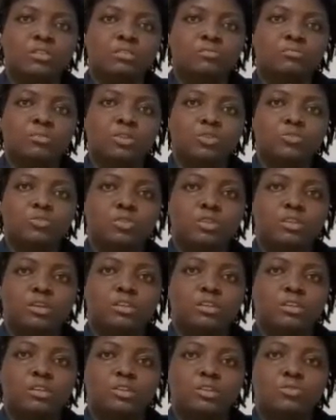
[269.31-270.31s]
Make sure
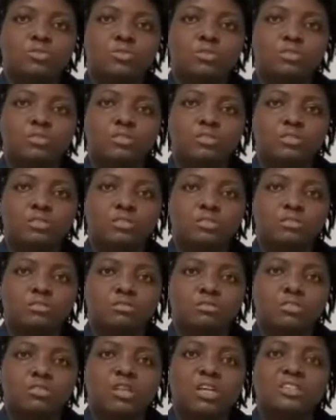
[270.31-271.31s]
that
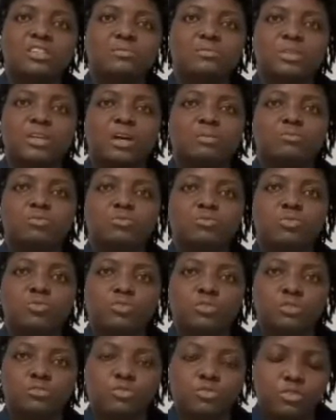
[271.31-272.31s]
it doesn't become too
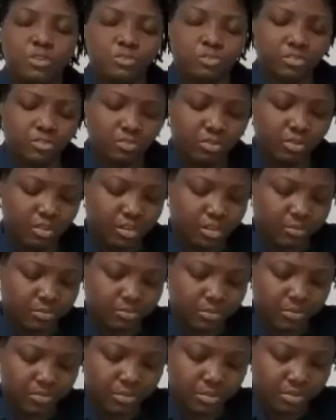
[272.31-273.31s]
hot, or else they'll end up
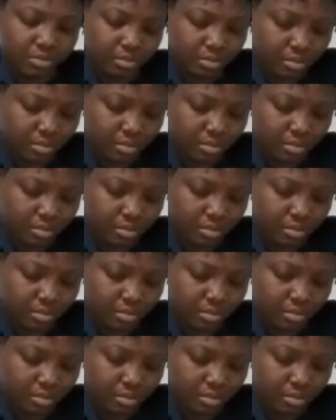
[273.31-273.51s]
maybe